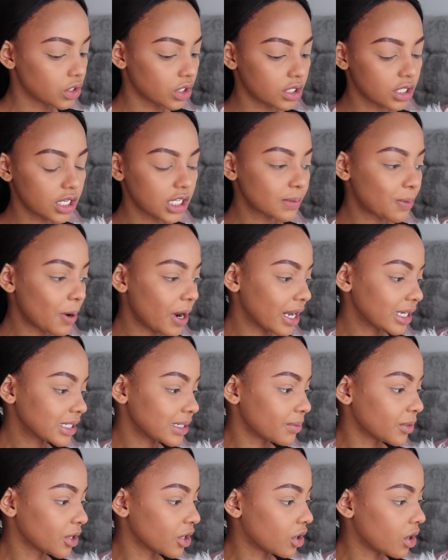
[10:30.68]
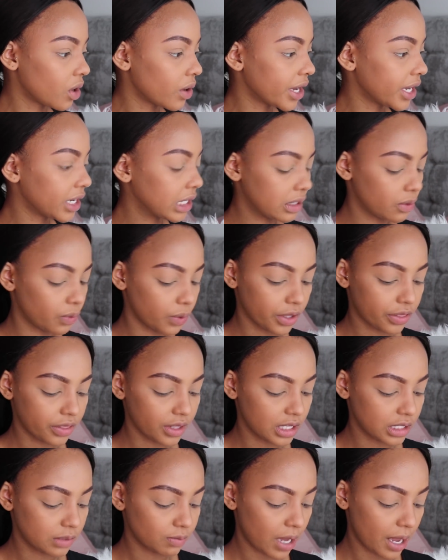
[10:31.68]
So the next product I'm gonna go in
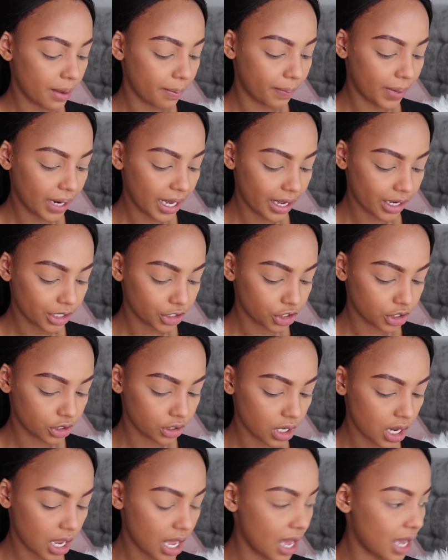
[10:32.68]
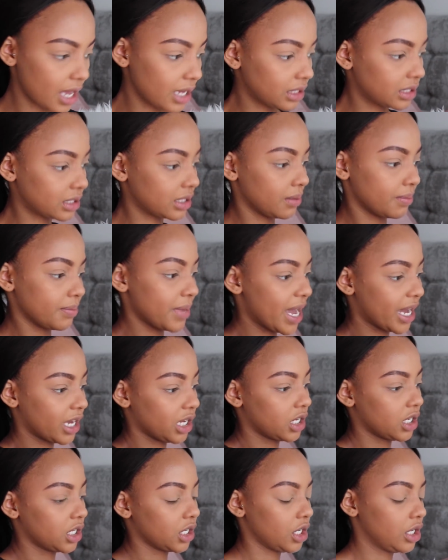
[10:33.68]
with is my blush. It's the
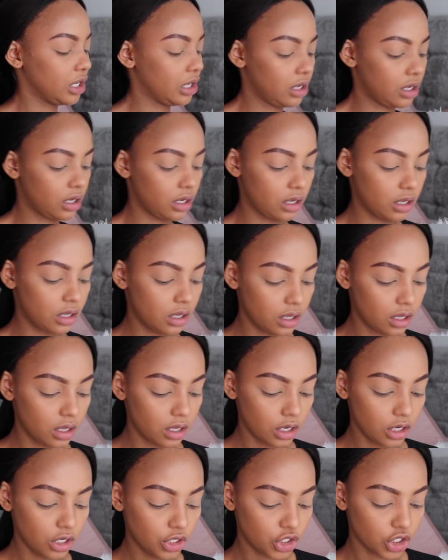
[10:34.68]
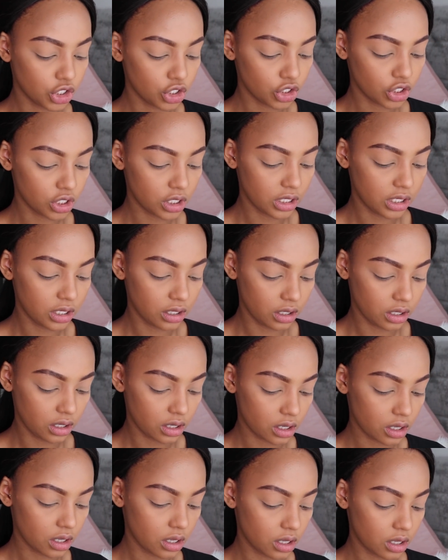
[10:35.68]
MAC
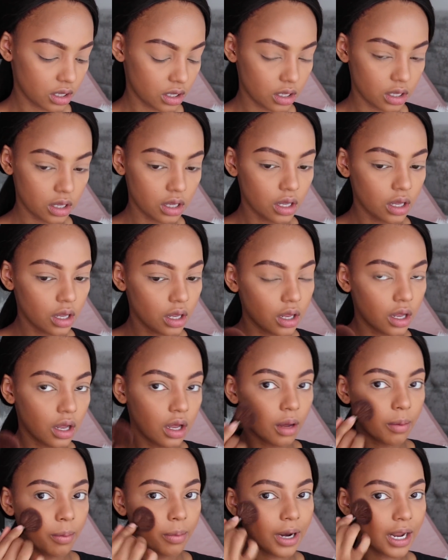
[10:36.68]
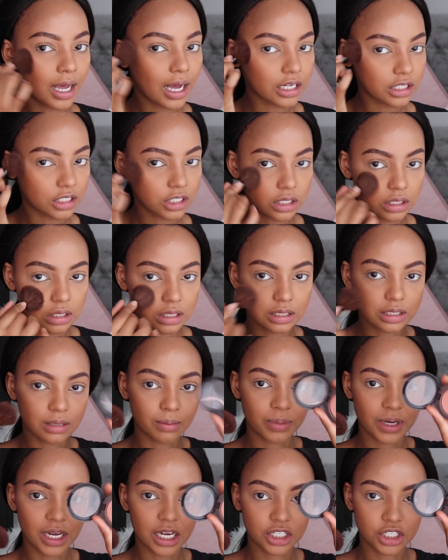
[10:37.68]
Gingerly blush. This is the
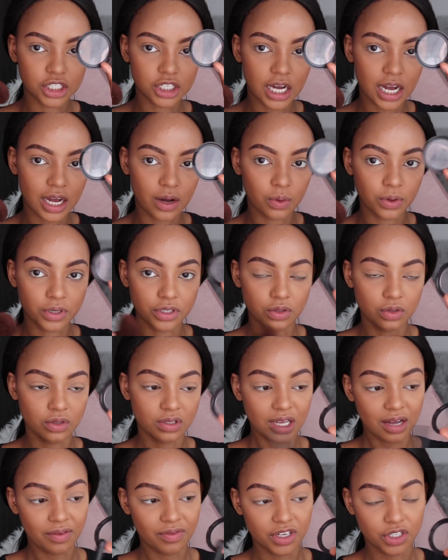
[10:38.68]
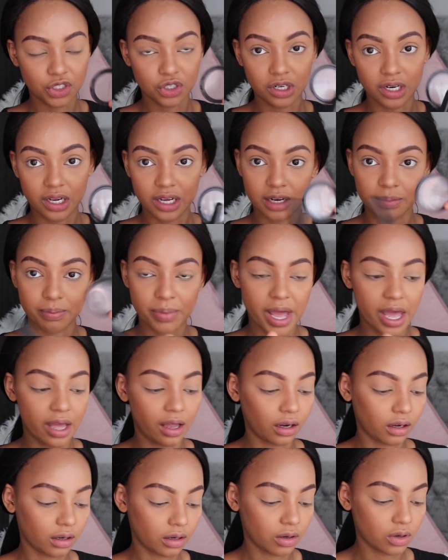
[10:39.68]
blush I always use. I've literally hit
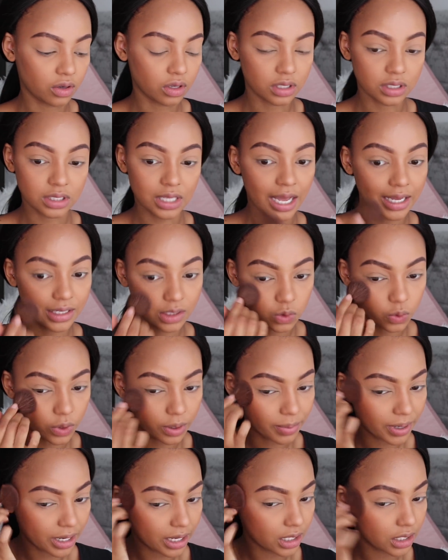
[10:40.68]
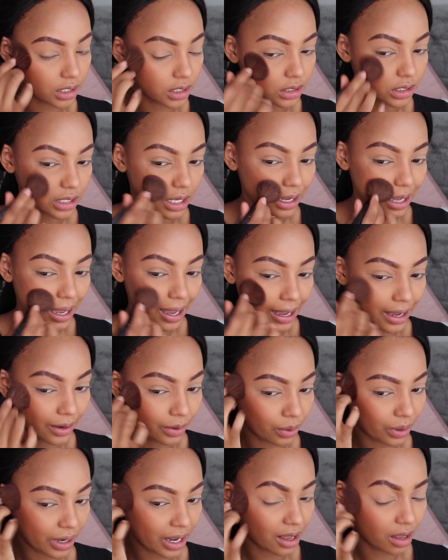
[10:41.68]
pan because I swear by it. I
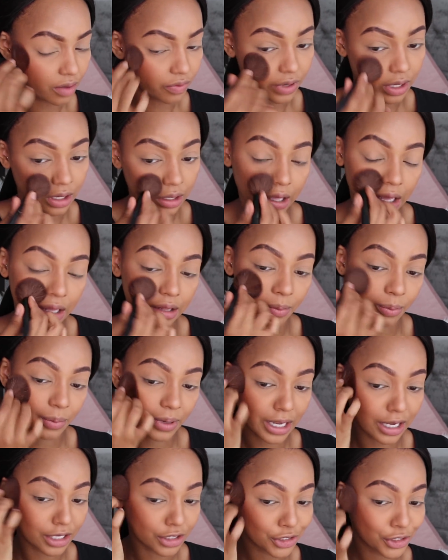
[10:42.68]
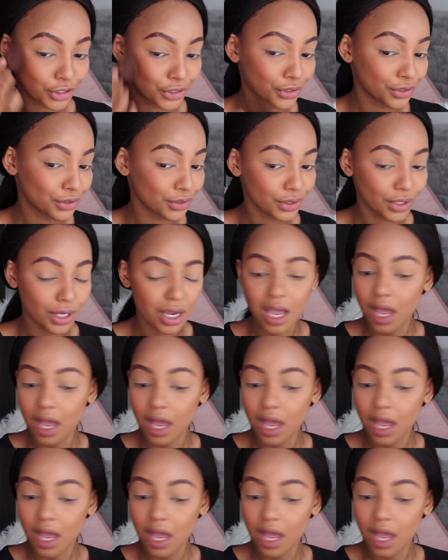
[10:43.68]
don't have any other blush